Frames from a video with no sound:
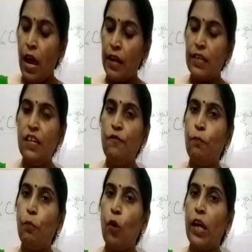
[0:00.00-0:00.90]
And
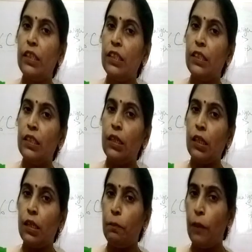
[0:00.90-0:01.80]
if planted
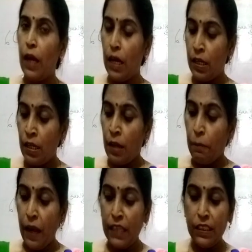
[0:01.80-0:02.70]

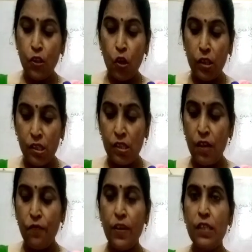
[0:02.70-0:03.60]
on the
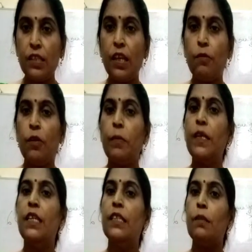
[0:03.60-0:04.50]
surface, they will be
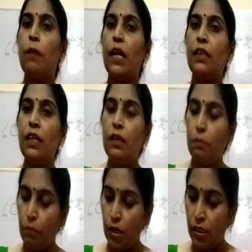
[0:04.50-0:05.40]
eaten by the
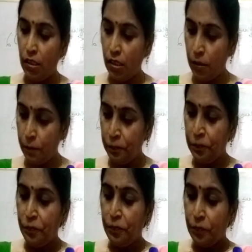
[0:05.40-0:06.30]
birds.
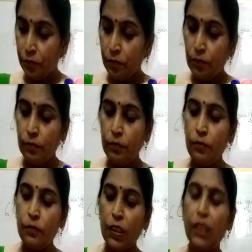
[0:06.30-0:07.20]

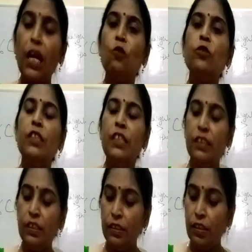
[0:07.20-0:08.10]
Now
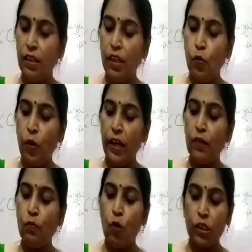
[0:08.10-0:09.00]
seeds
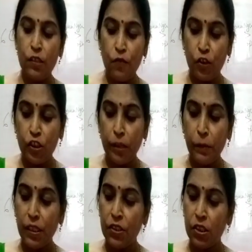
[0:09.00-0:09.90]
required water for
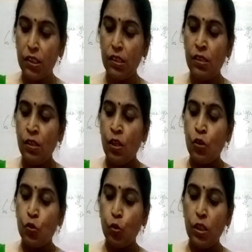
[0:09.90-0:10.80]
germination.
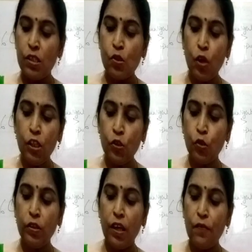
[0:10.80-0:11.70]
So the soil
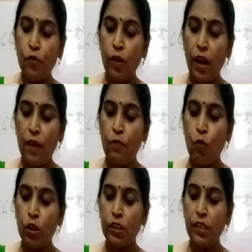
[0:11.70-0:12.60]
should therefore have
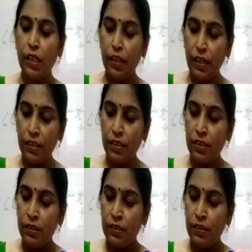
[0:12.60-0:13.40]
water in it.